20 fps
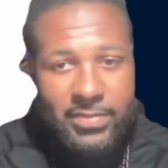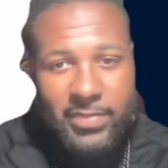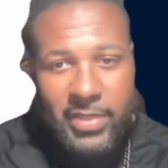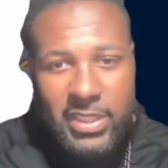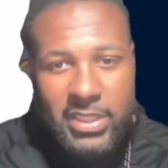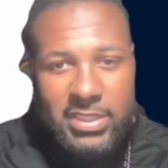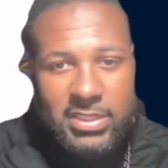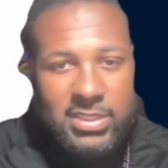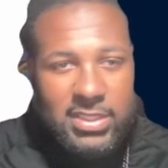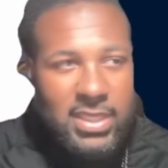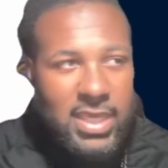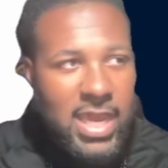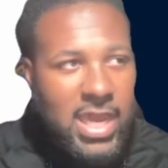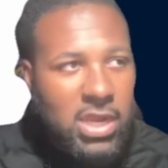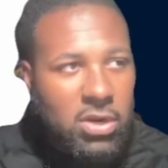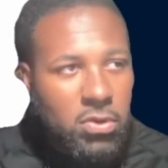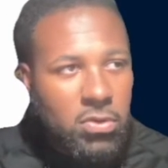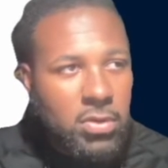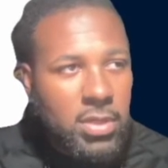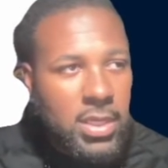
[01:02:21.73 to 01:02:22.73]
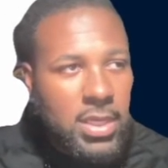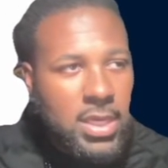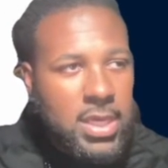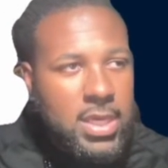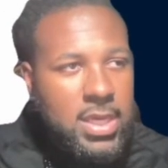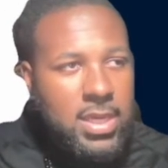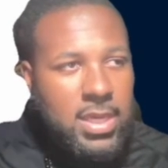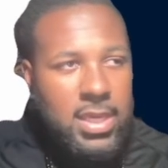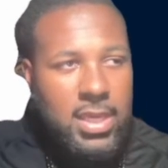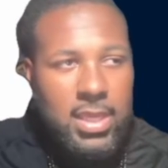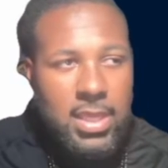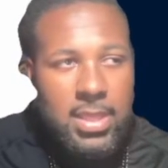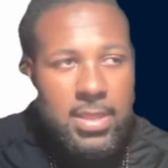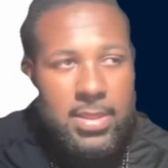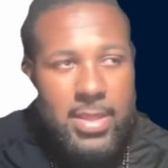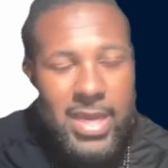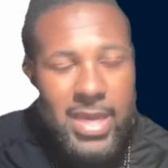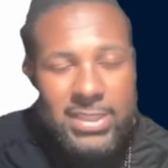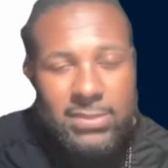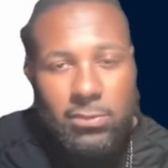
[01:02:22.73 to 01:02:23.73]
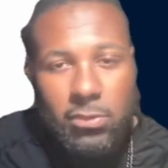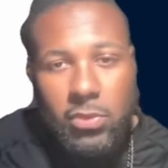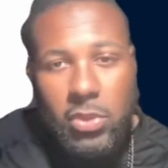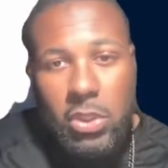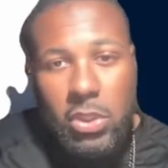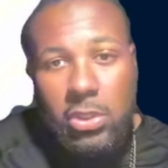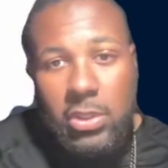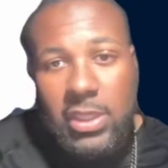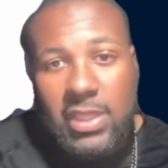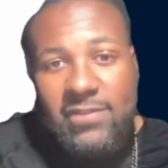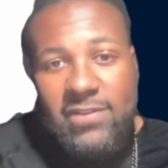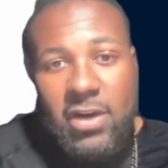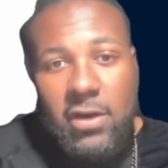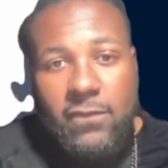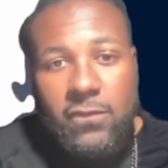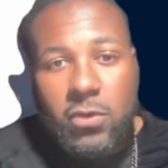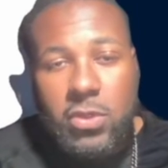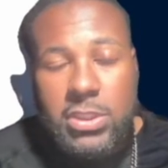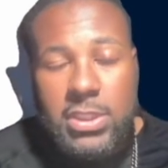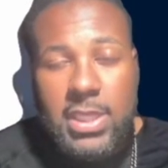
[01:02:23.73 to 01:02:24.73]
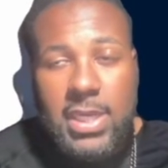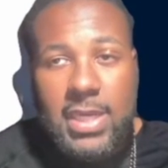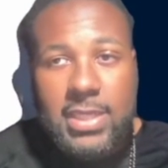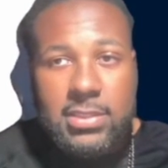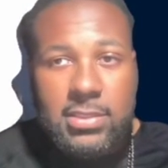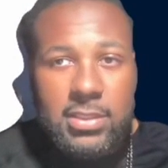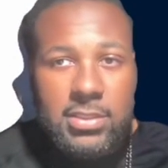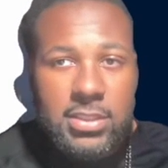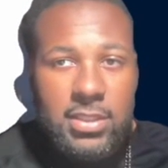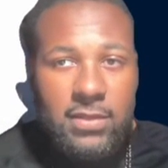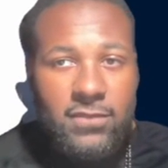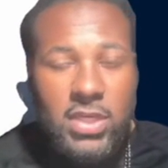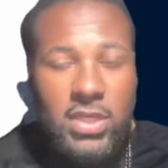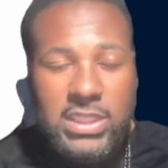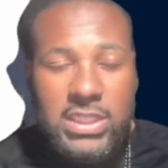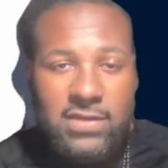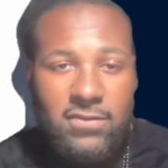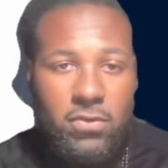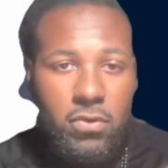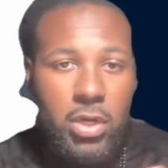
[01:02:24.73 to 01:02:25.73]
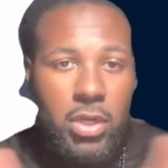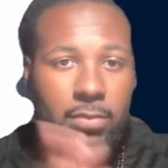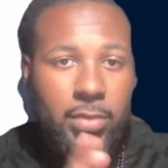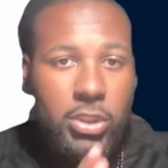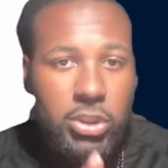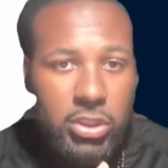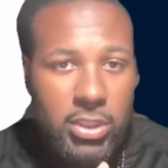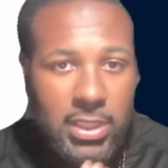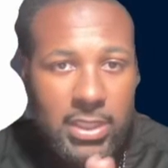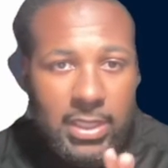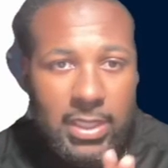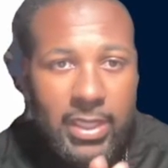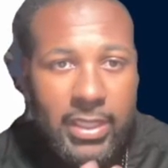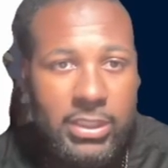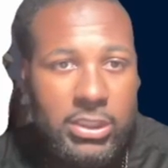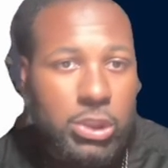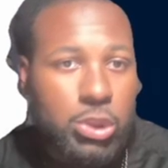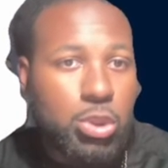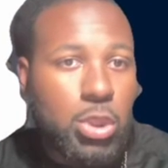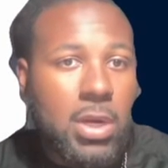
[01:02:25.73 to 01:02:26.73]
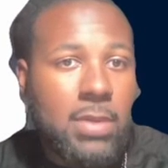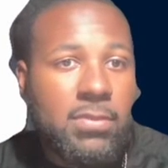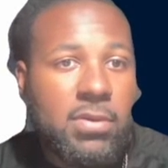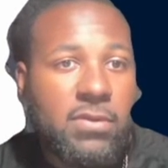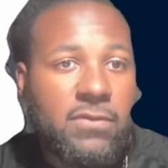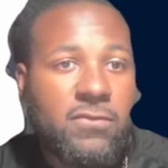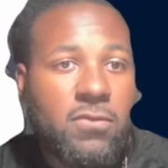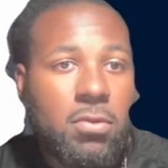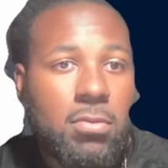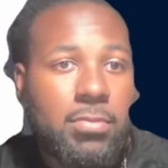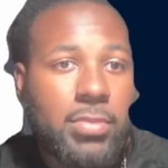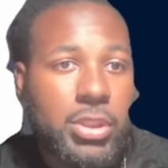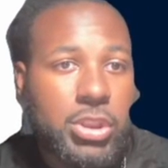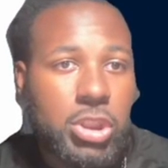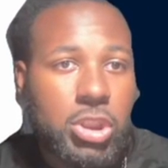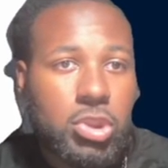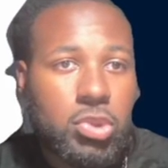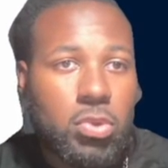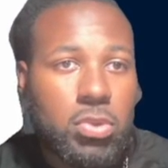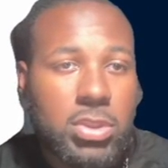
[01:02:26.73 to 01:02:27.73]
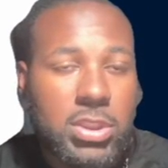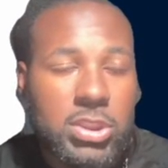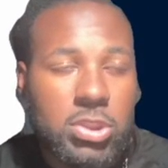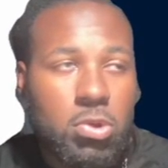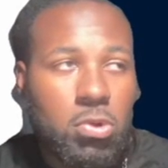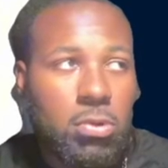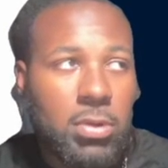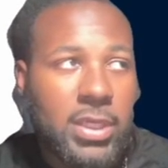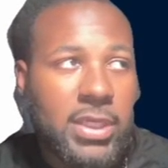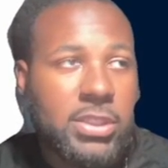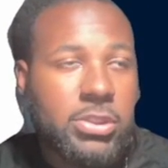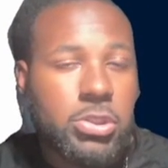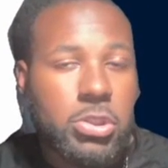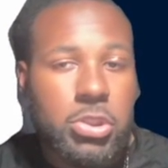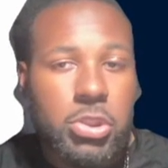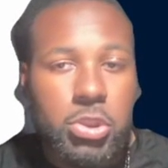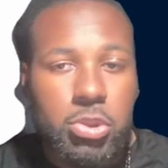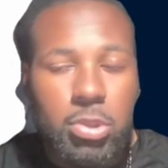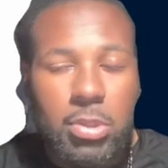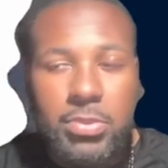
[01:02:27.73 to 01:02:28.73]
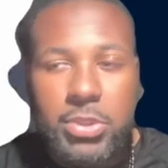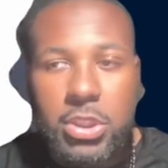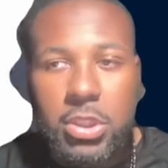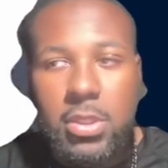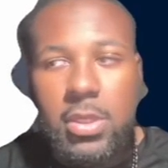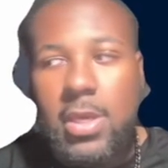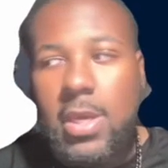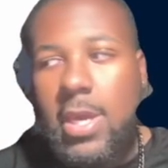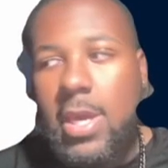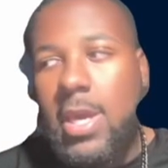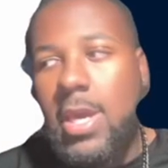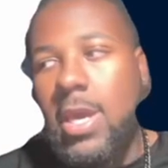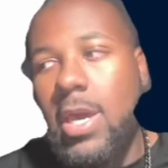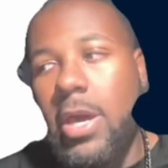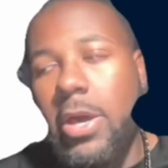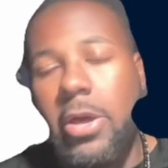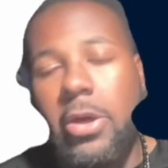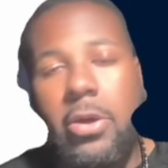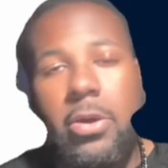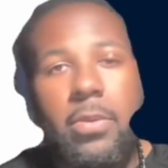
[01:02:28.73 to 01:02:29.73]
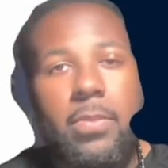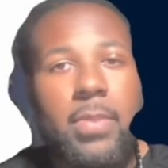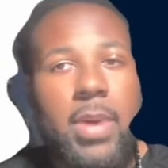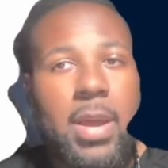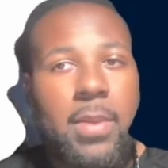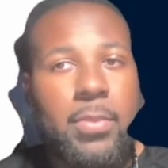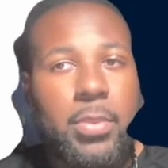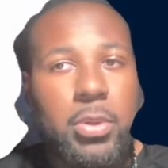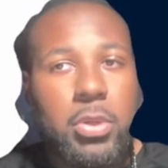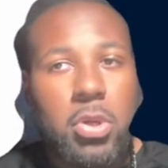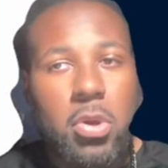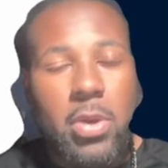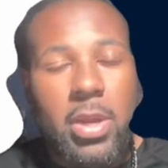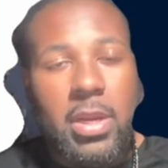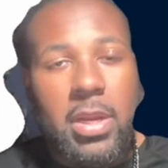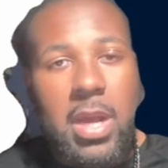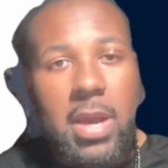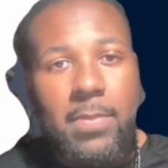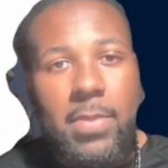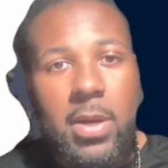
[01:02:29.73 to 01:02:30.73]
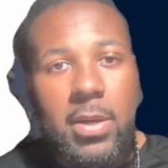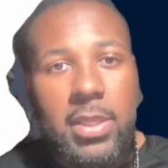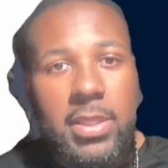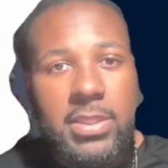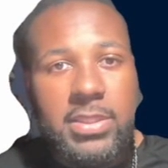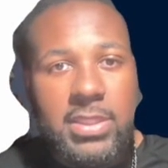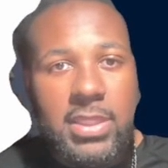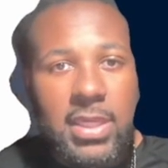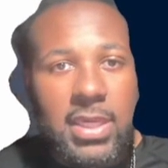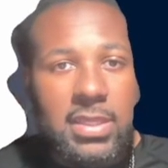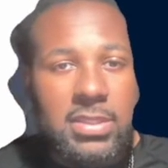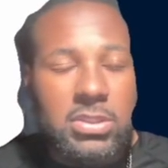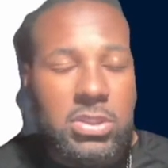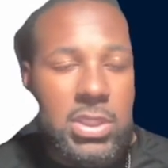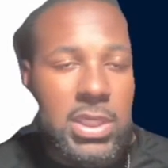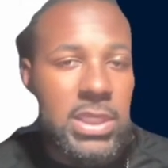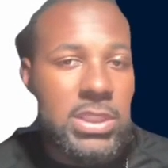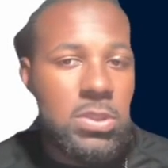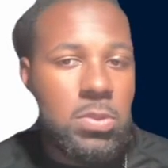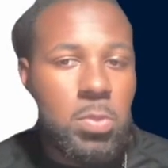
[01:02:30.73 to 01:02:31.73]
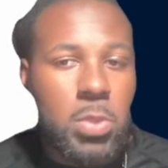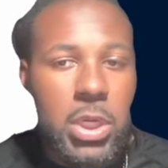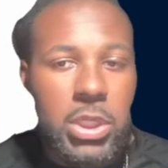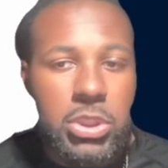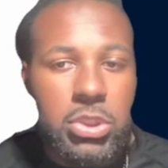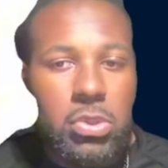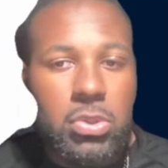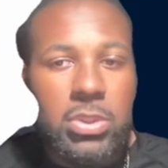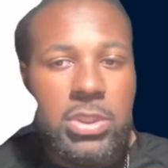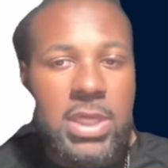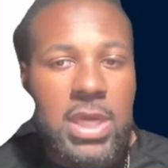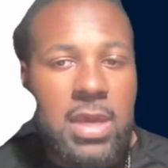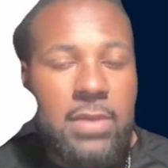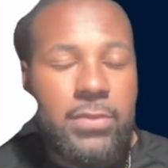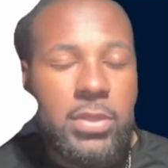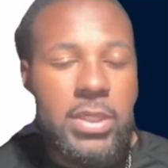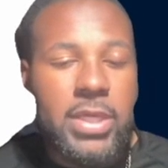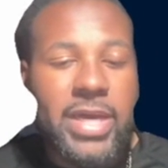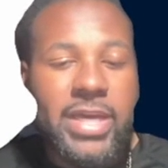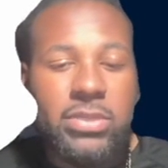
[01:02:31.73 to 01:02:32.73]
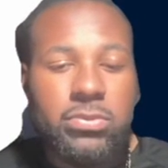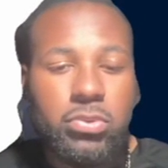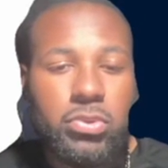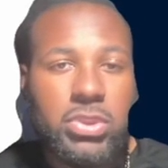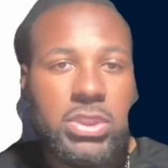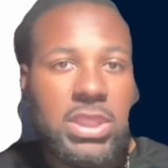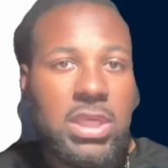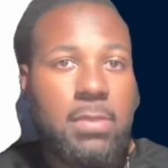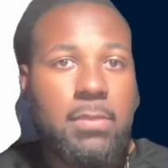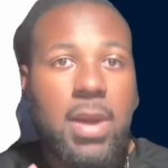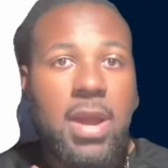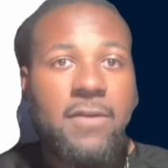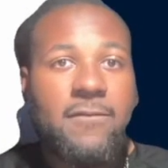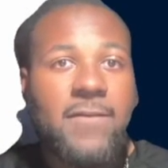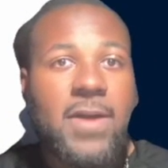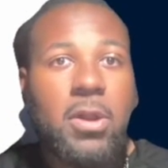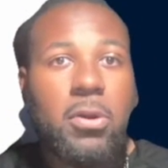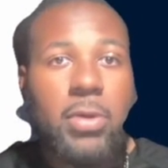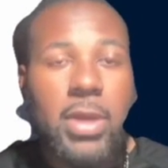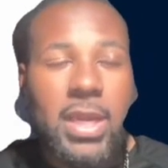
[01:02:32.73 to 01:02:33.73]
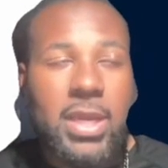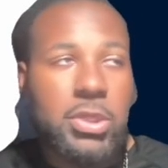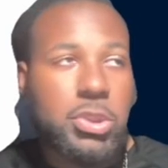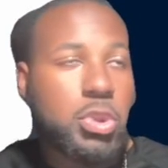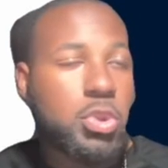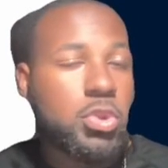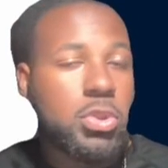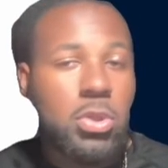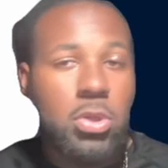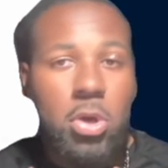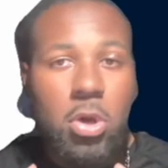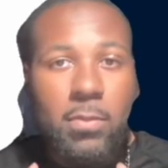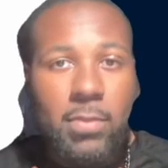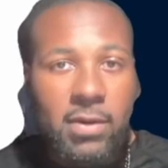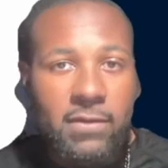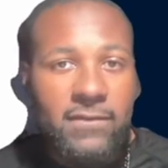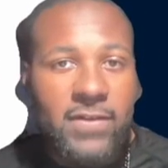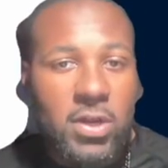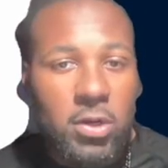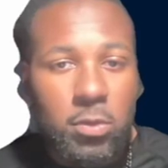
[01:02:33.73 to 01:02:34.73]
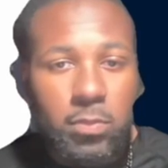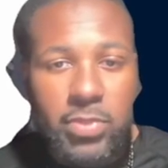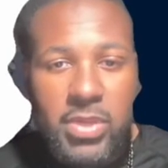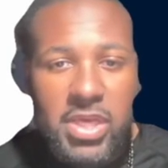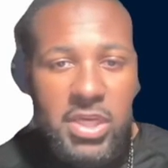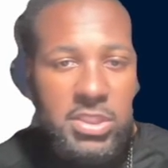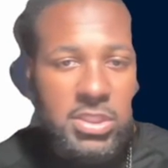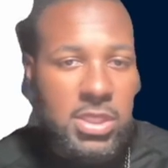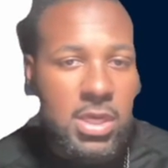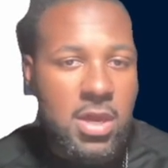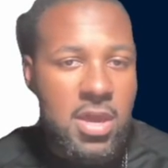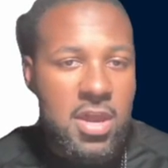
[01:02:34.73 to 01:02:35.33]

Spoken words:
picking Seattle, and that's where we're going to leave off for today. So like I said, if you guys haven't already, make sure to hit the like, subscribe button for me. Make sure to join the Discord. Link is in the description. I'm going to go ahead and hop out with this together so you guys can watch it on time. You guys will see my final answers and all my final picks